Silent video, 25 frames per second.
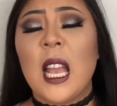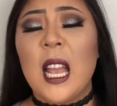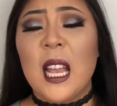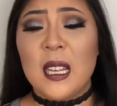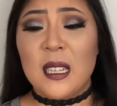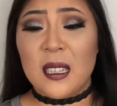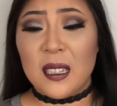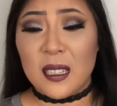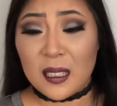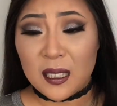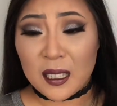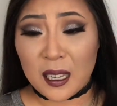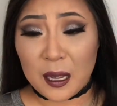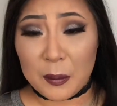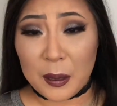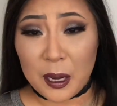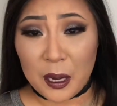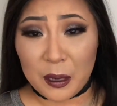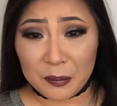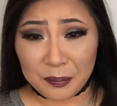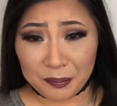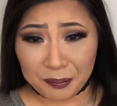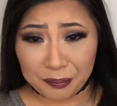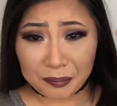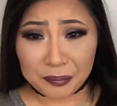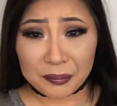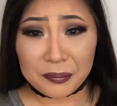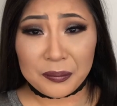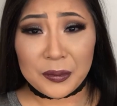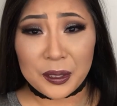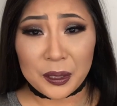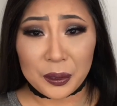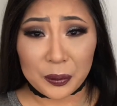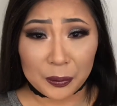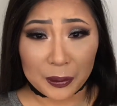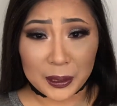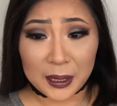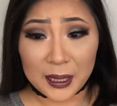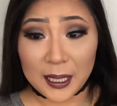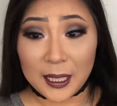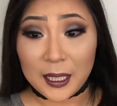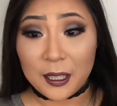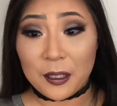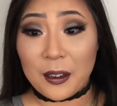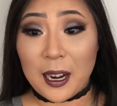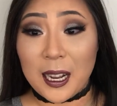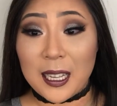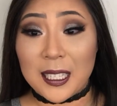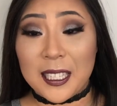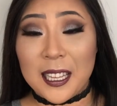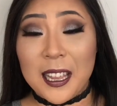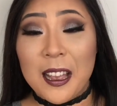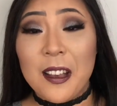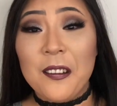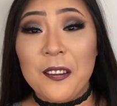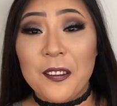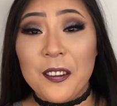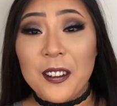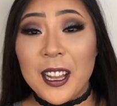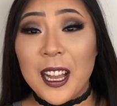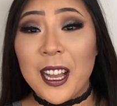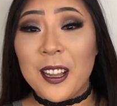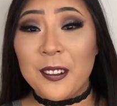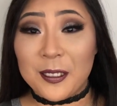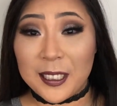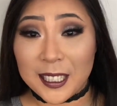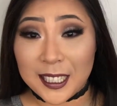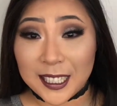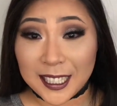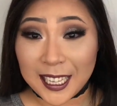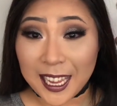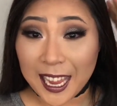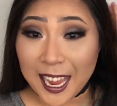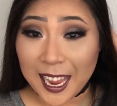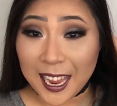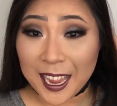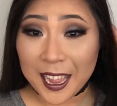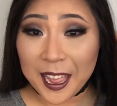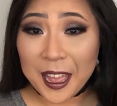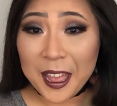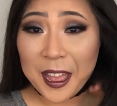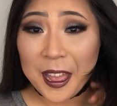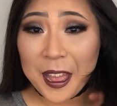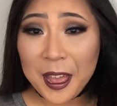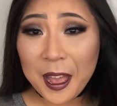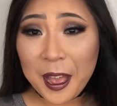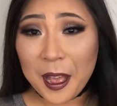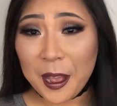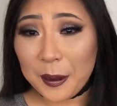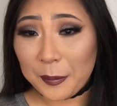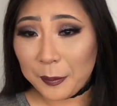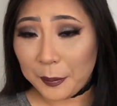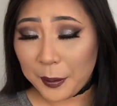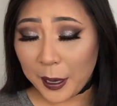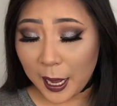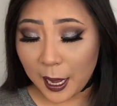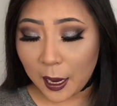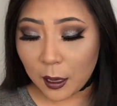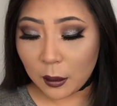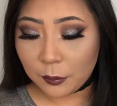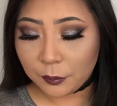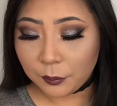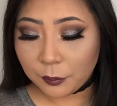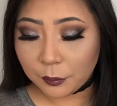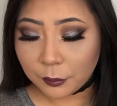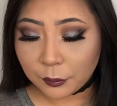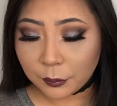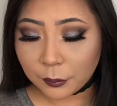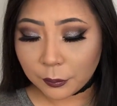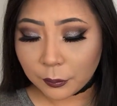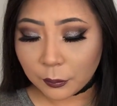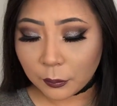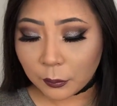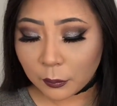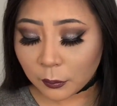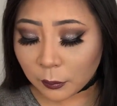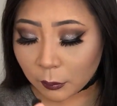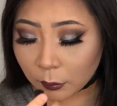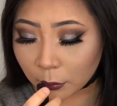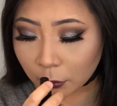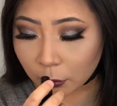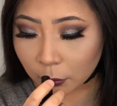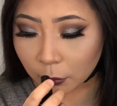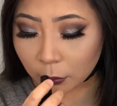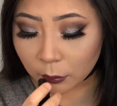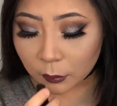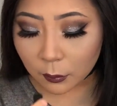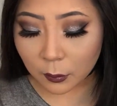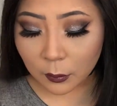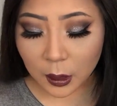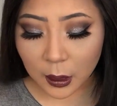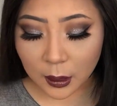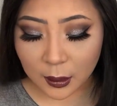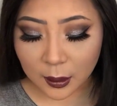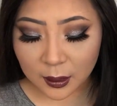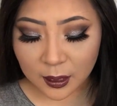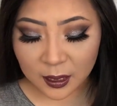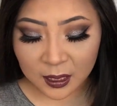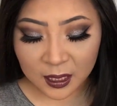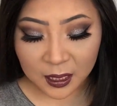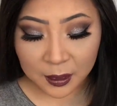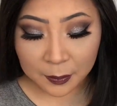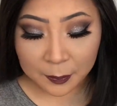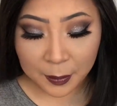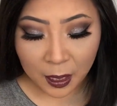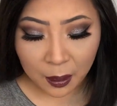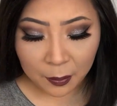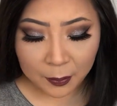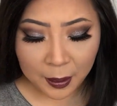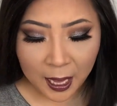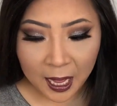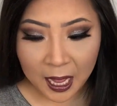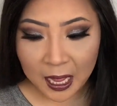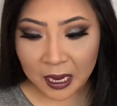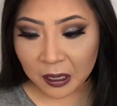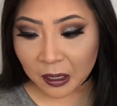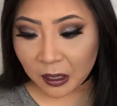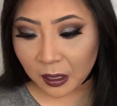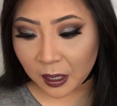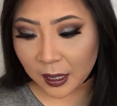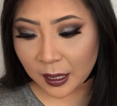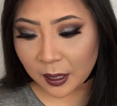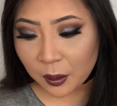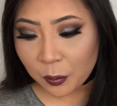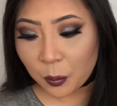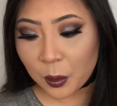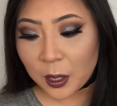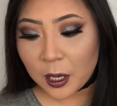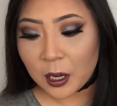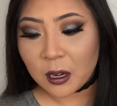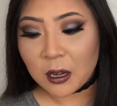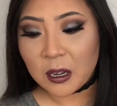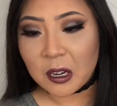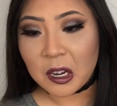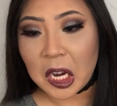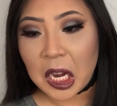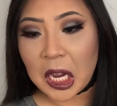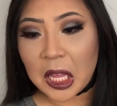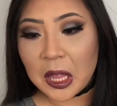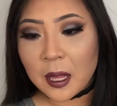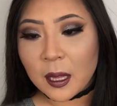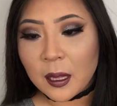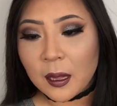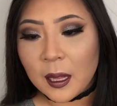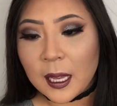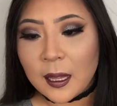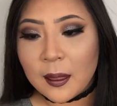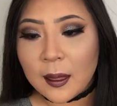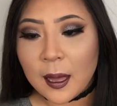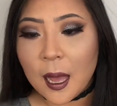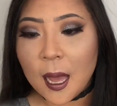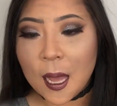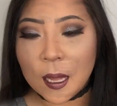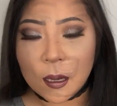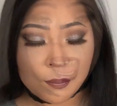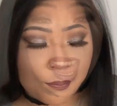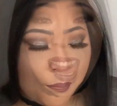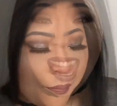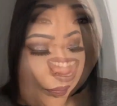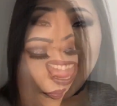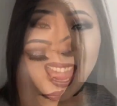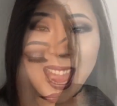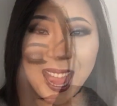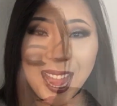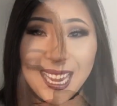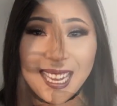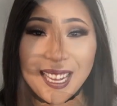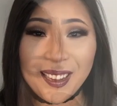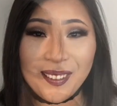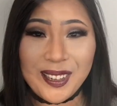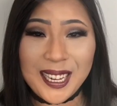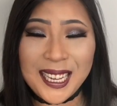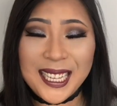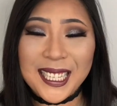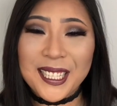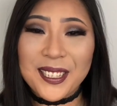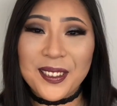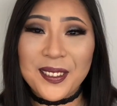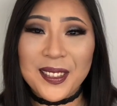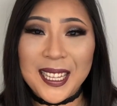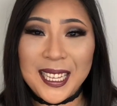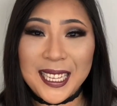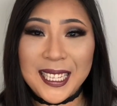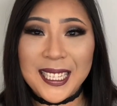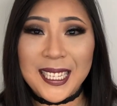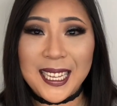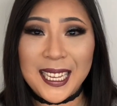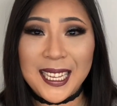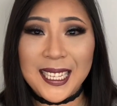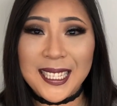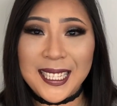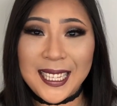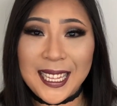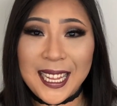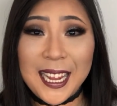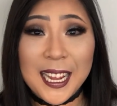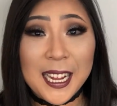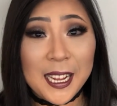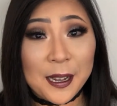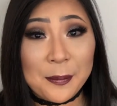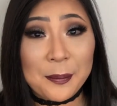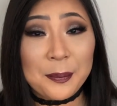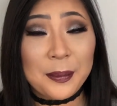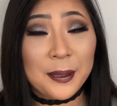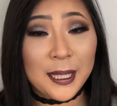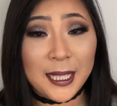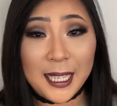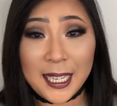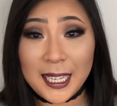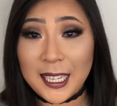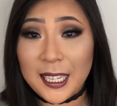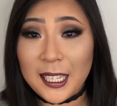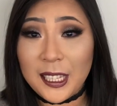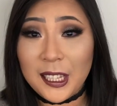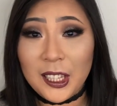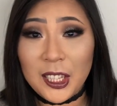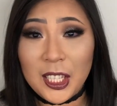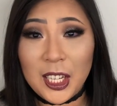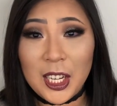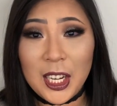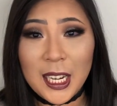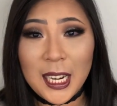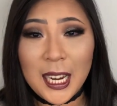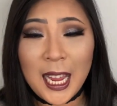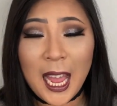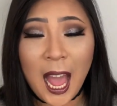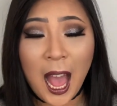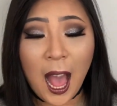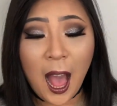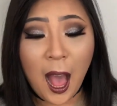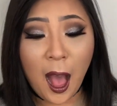It does come out really aggressive, I would say, but it doesn't smell bad or any weird or anything like that. Anyway, so this is the completed look.